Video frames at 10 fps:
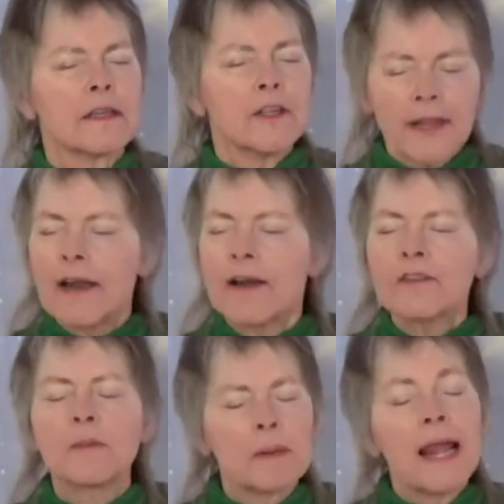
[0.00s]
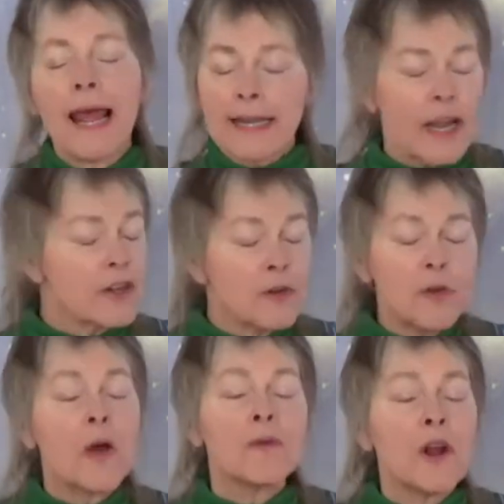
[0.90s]
There is a plan. Now, you
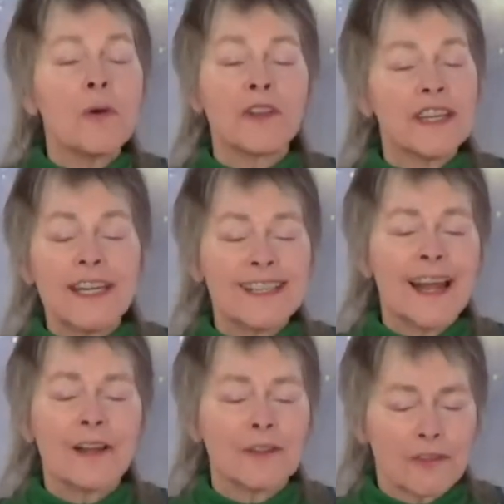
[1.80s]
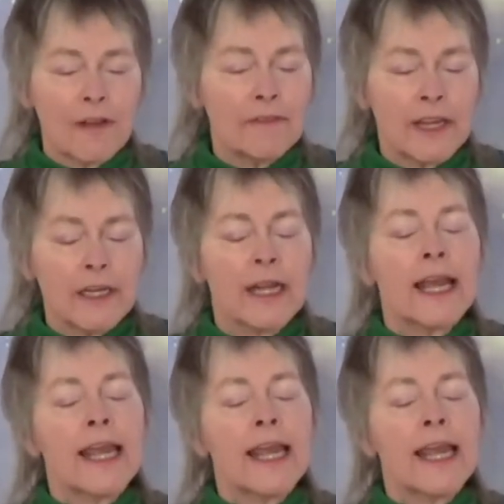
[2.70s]
don't know the details of it.